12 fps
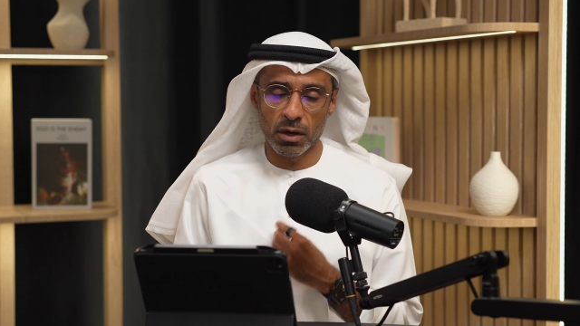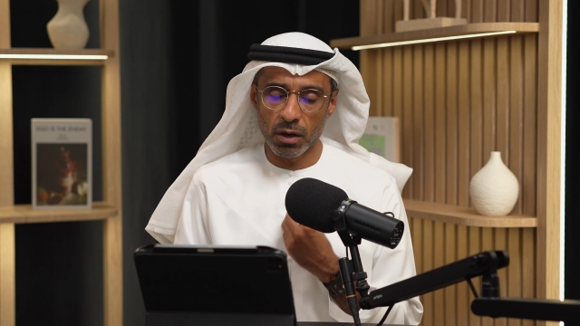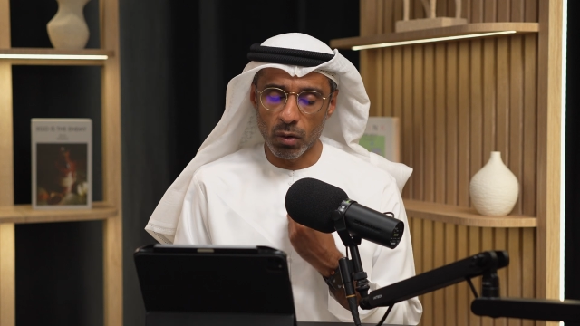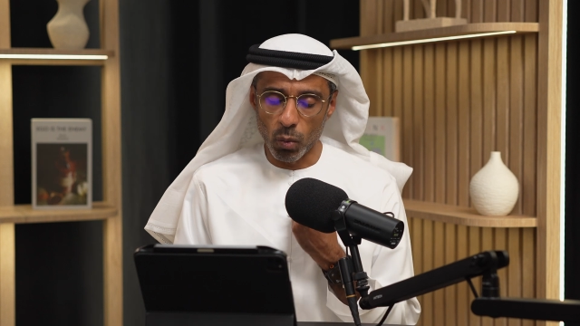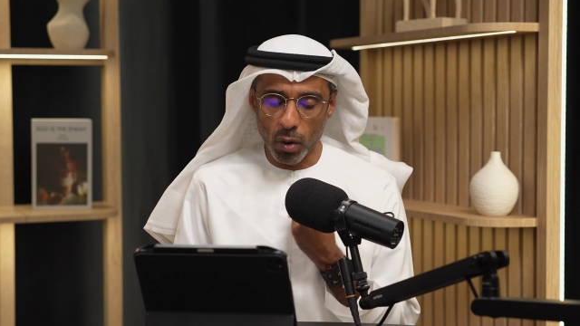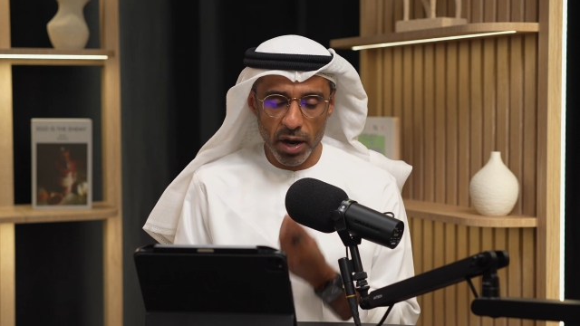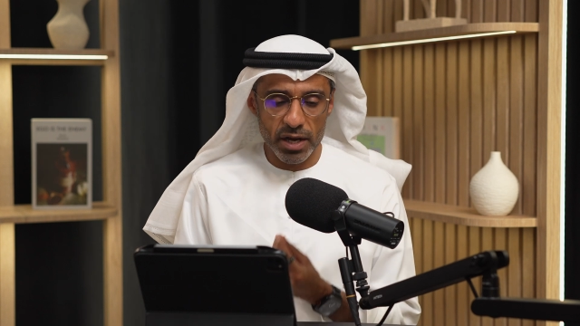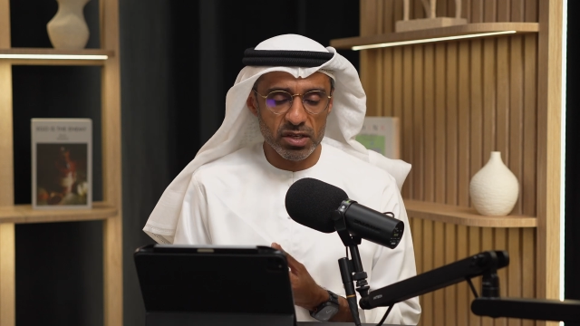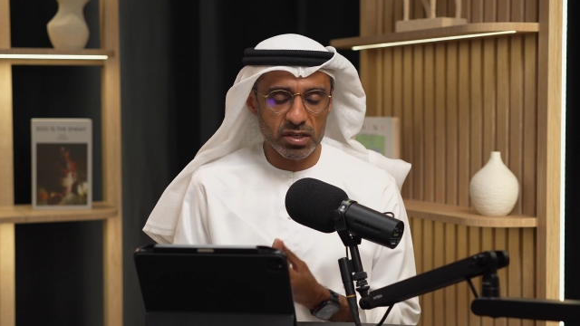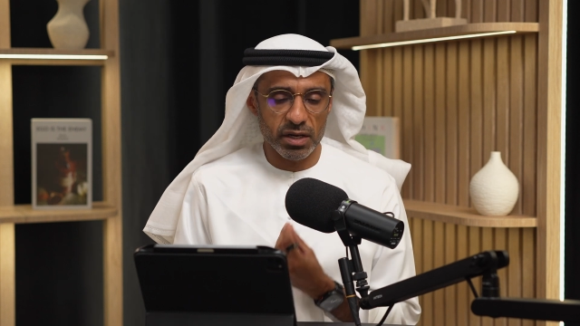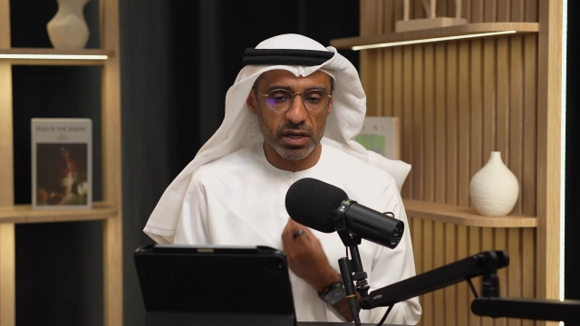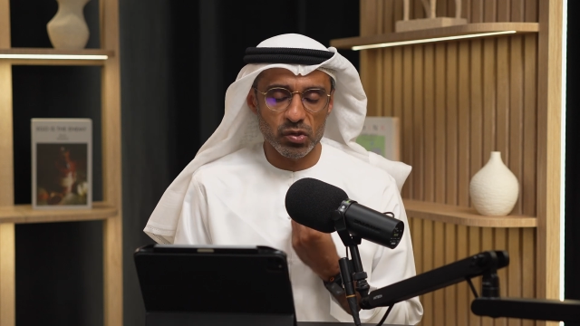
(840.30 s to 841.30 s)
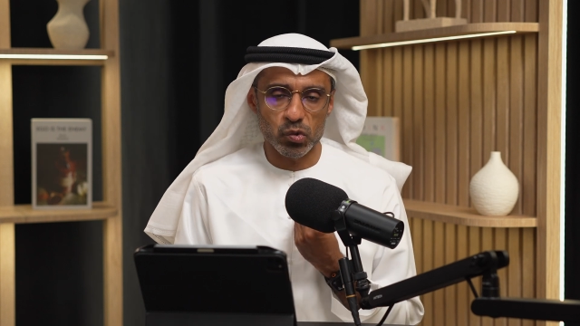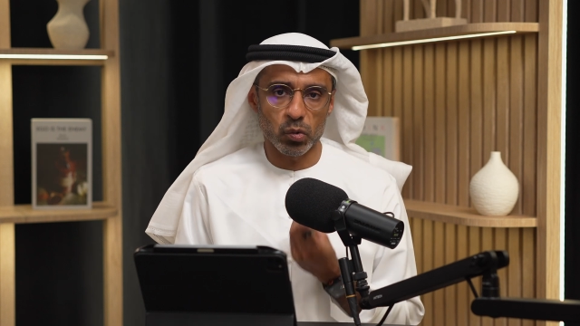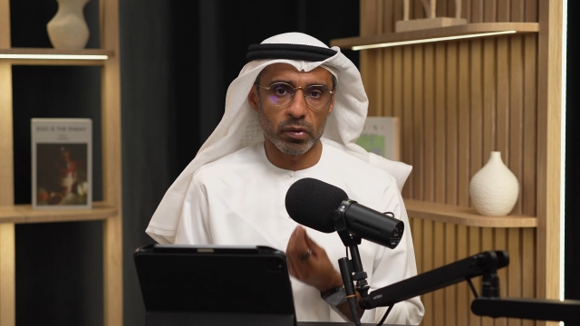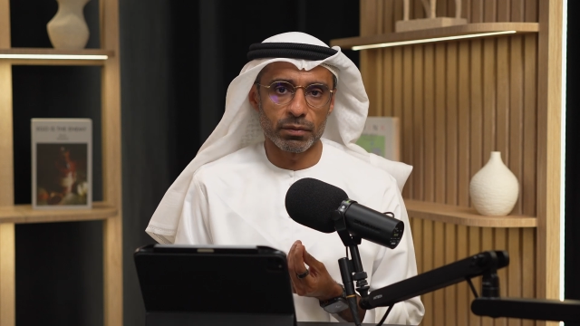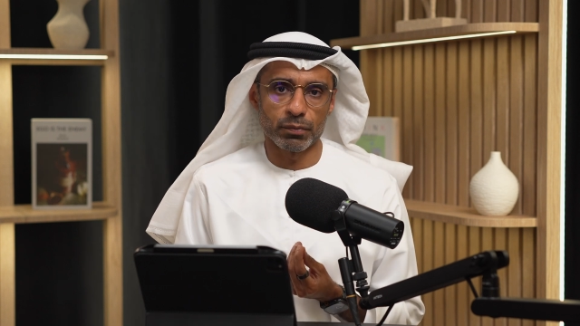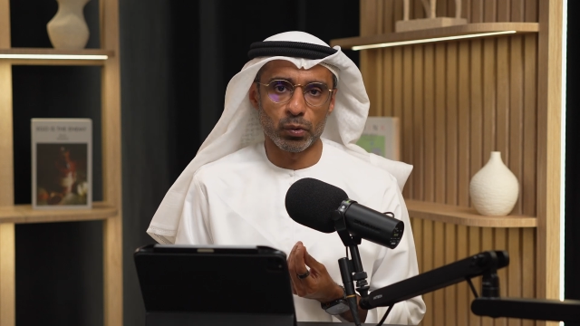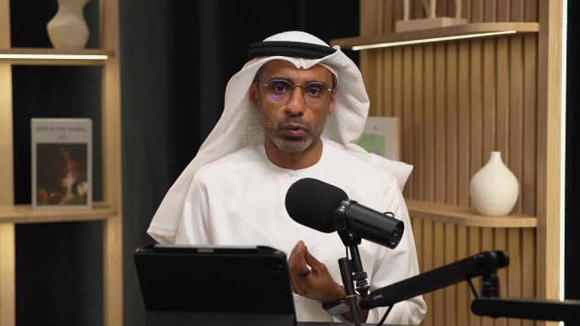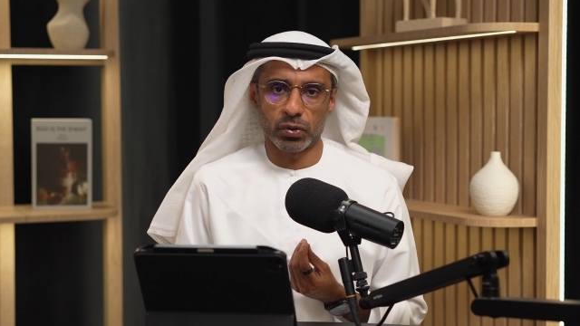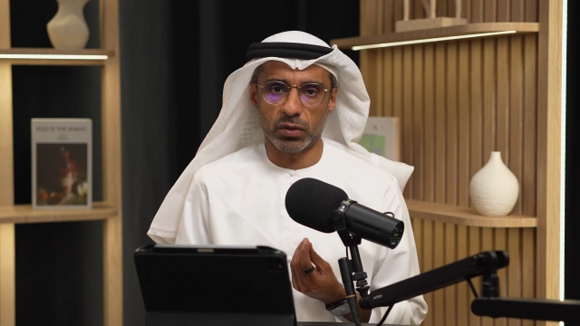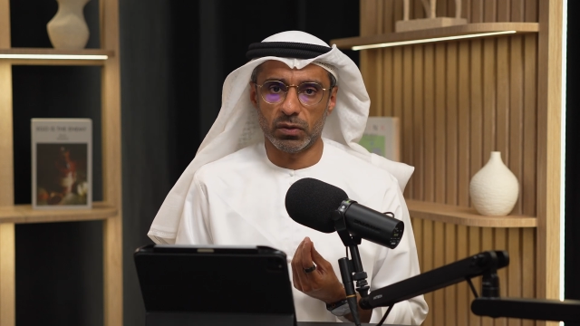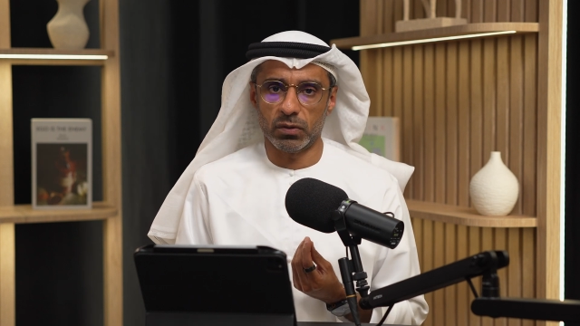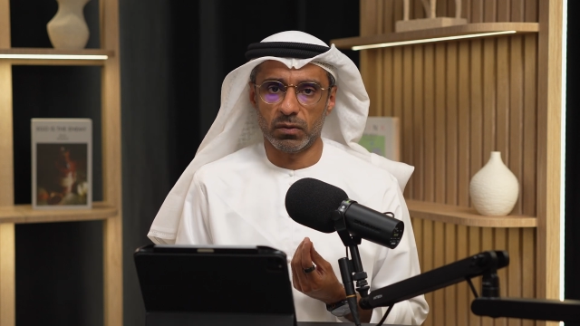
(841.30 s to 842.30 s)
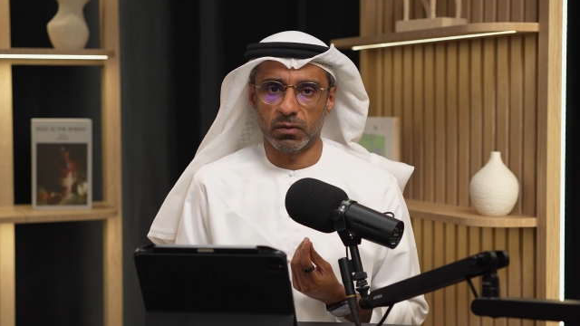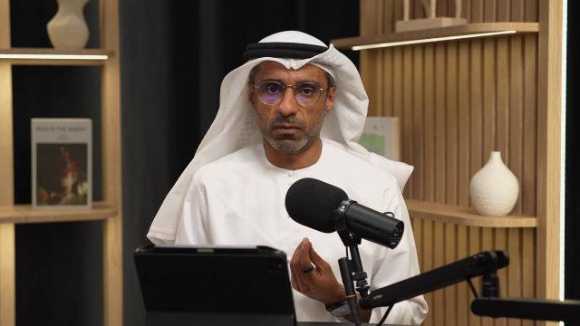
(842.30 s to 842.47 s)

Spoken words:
Why is that so important?